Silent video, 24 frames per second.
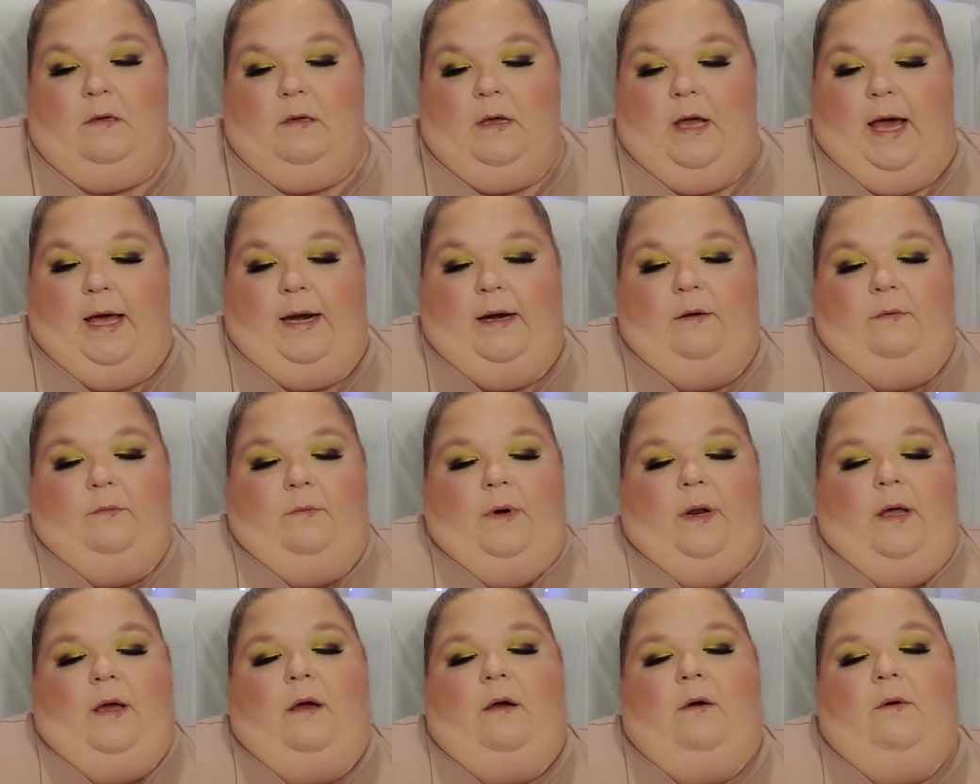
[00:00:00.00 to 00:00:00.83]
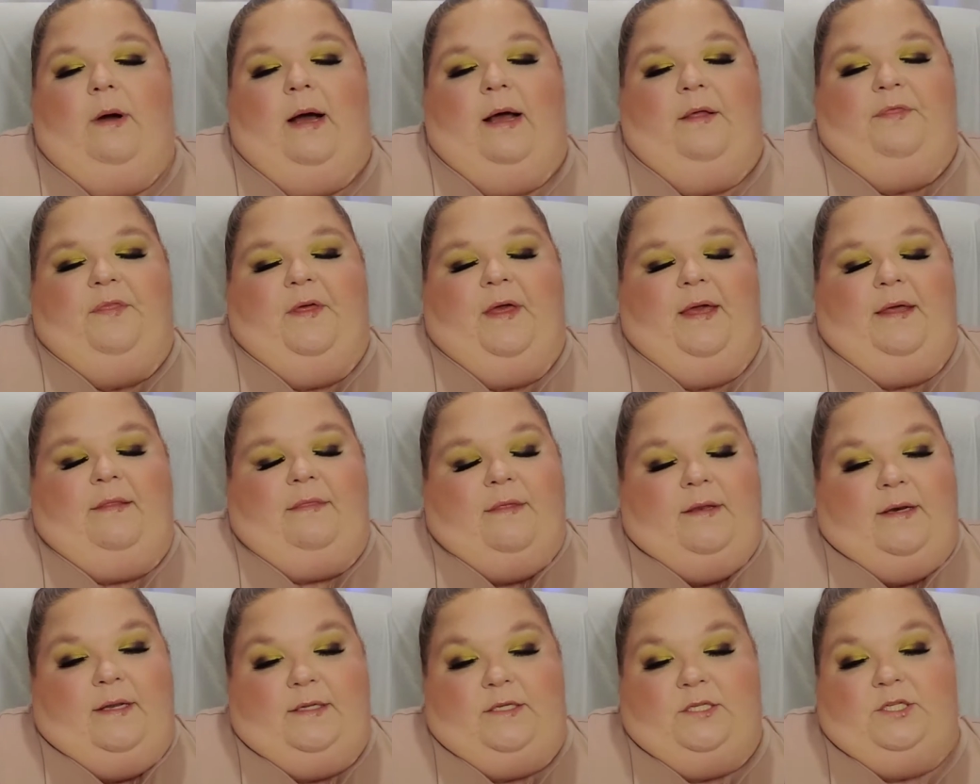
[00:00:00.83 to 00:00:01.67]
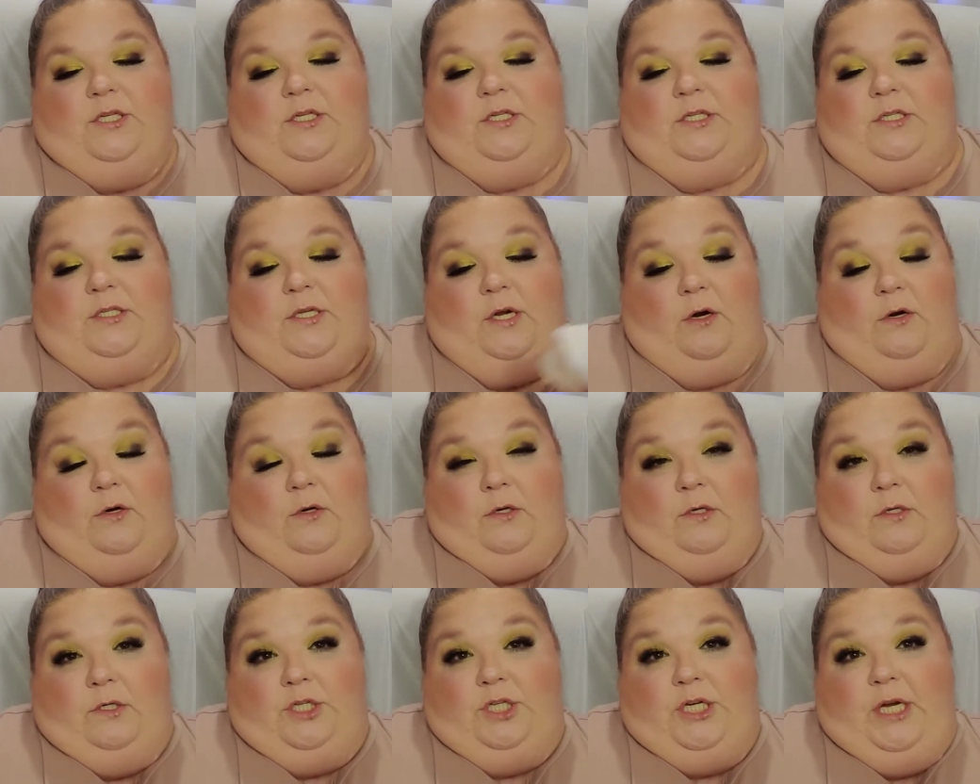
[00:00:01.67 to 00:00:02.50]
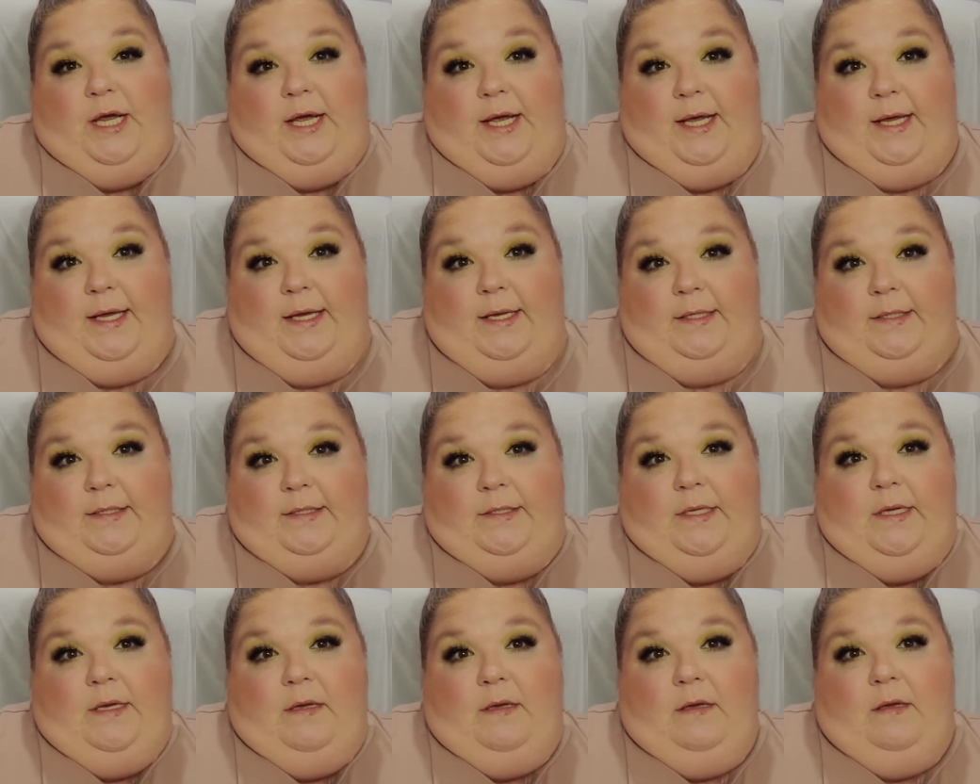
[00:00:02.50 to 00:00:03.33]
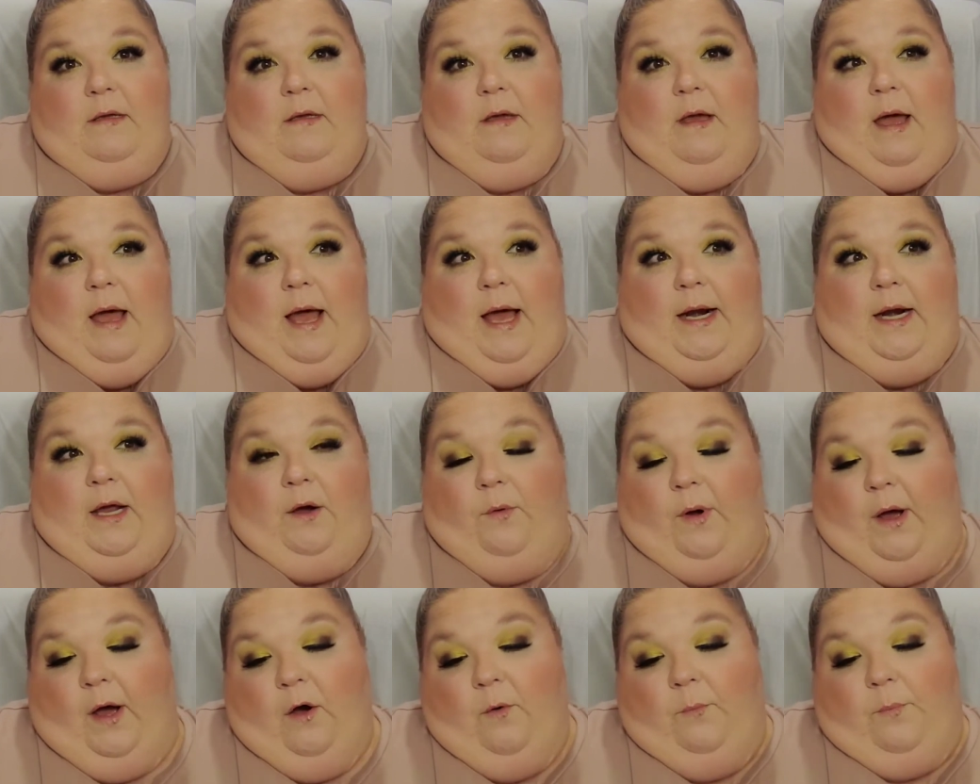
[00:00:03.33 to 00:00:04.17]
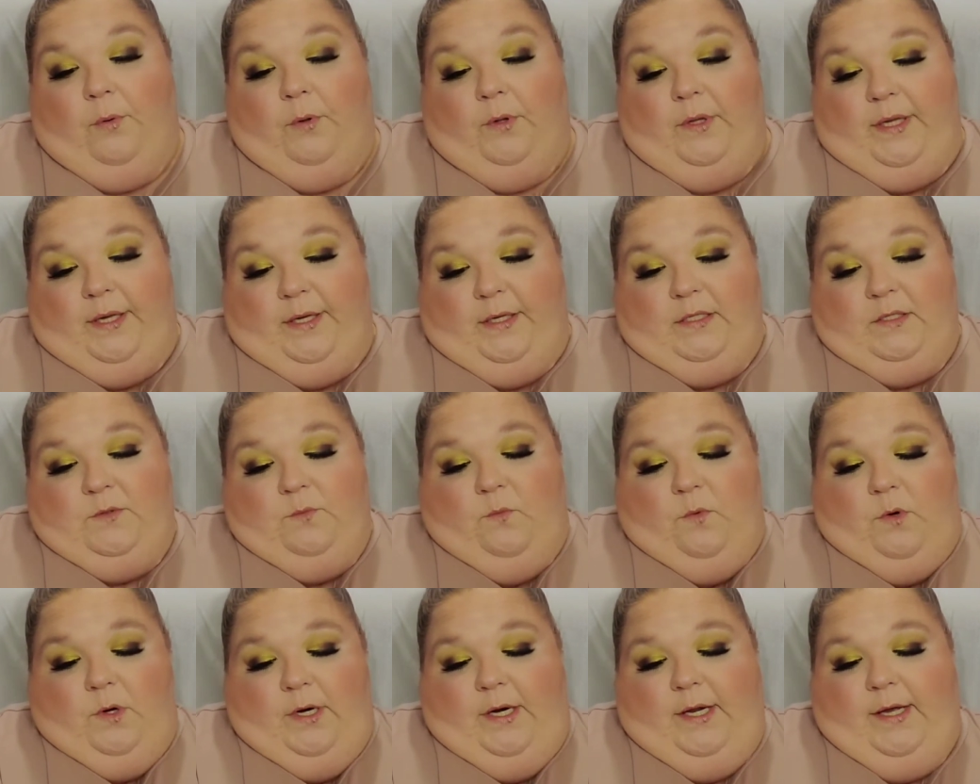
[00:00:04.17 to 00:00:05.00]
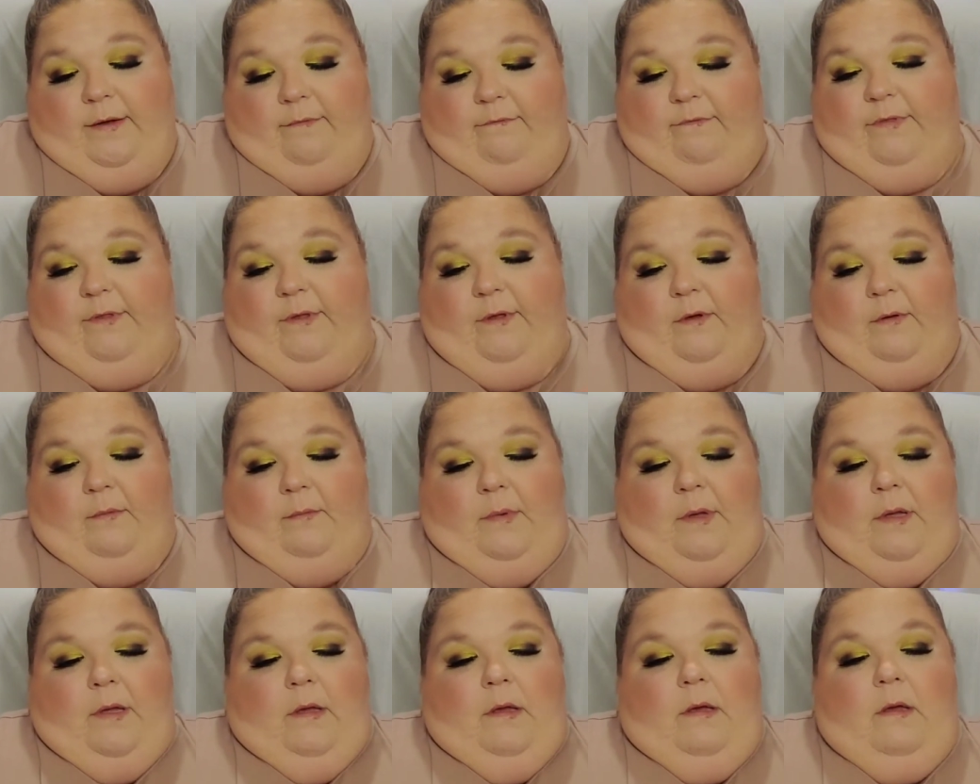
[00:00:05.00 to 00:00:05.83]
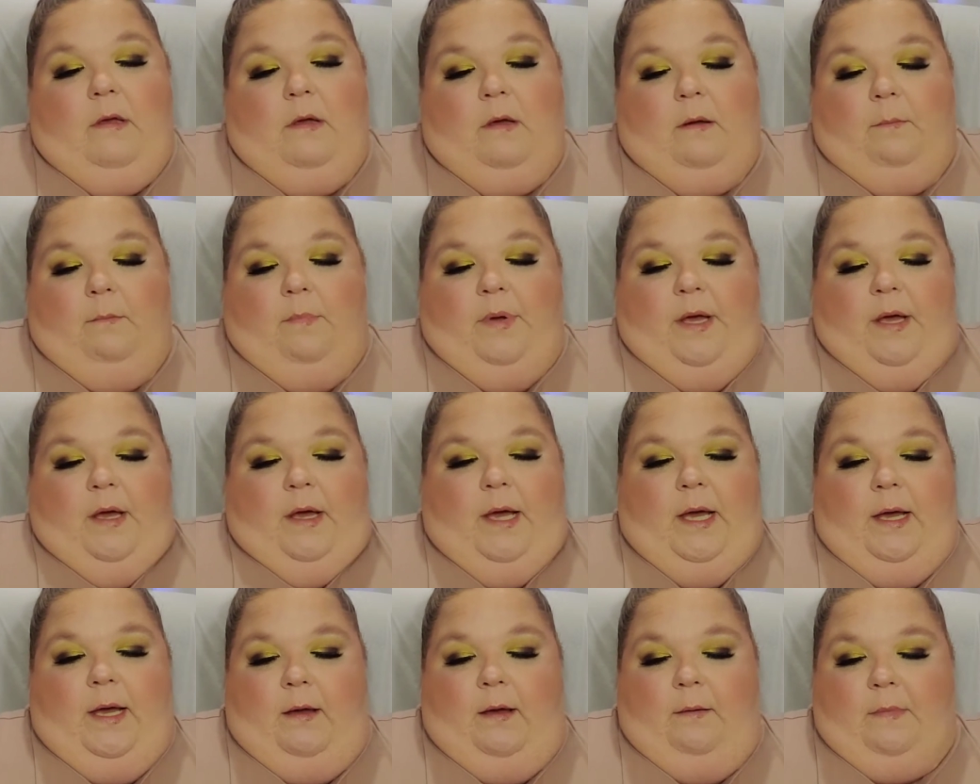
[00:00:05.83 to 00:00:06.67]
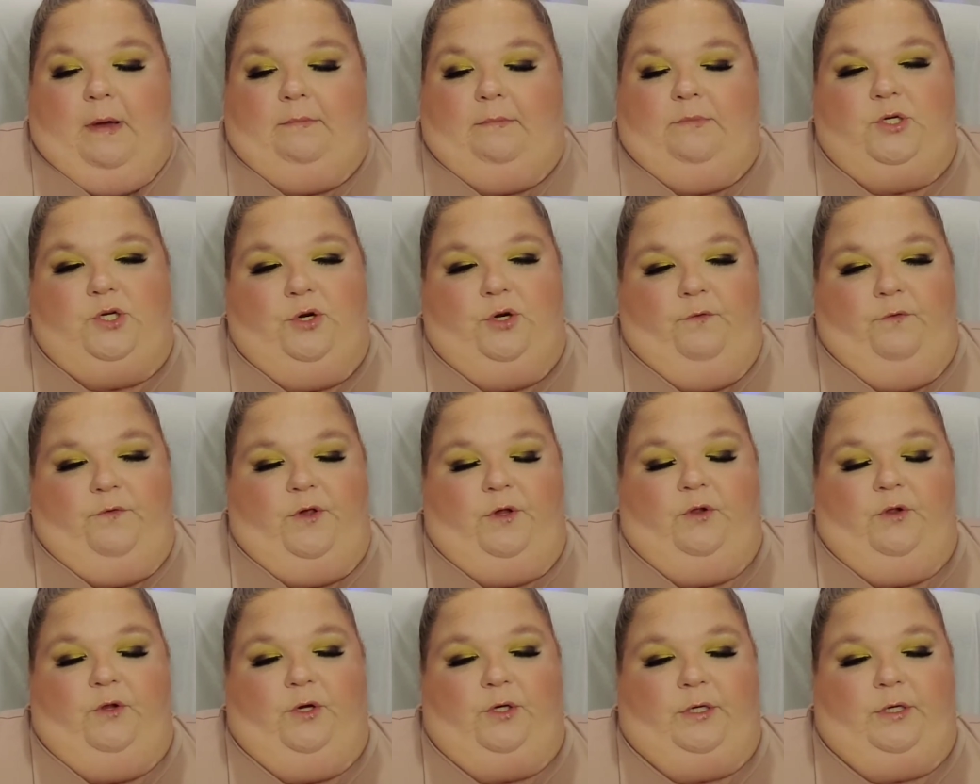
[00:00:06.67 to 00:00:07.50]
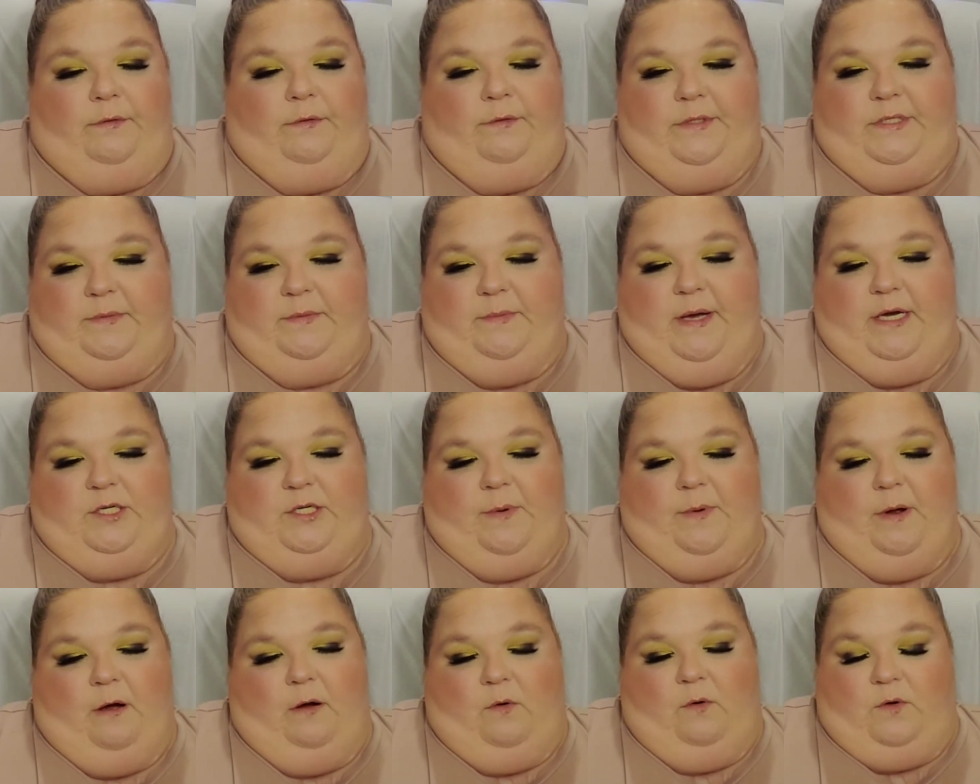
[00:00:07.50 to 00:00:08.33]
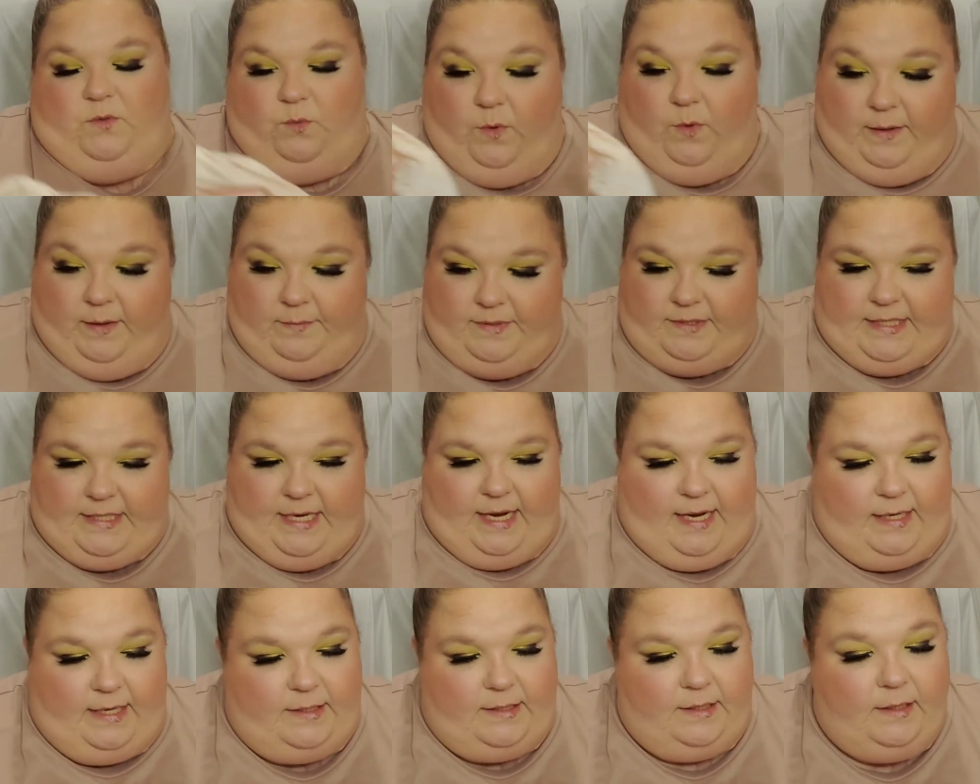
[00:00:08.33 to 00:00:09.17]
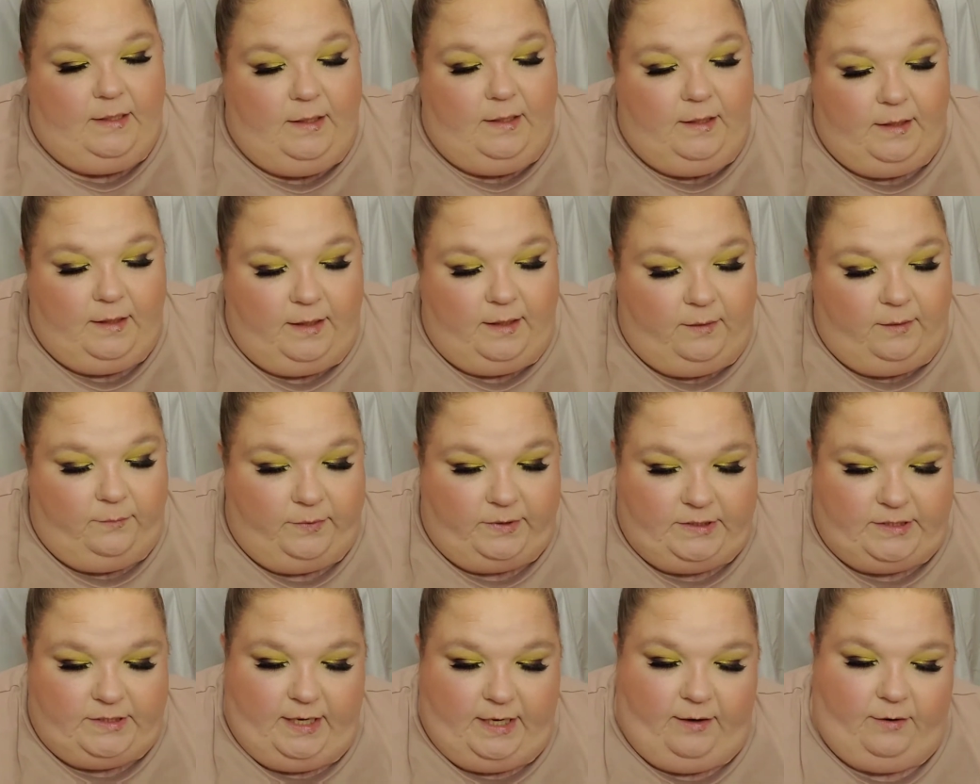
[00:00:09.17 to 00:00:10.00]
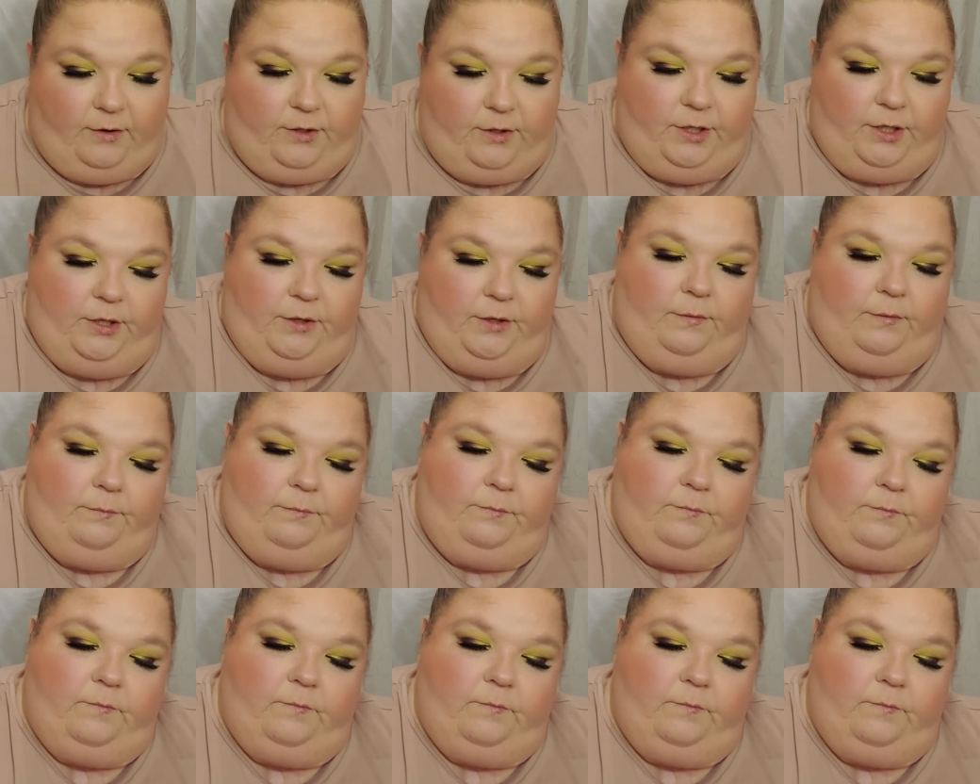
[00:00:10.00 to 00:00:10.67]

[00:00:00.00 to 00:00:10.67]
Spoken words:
I don't know. I think that it's just certain shades. I know Opal is one of them. But I'm sure if you looked on the Smashbox website, it would tell you.